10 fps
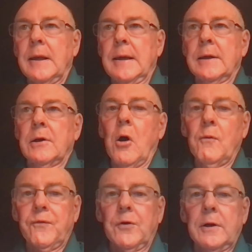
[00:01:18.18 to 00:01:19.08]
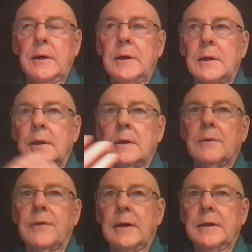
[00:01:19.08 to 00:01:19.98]
and hopefully
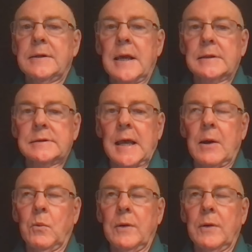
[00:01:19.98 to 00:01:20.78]
that he takes that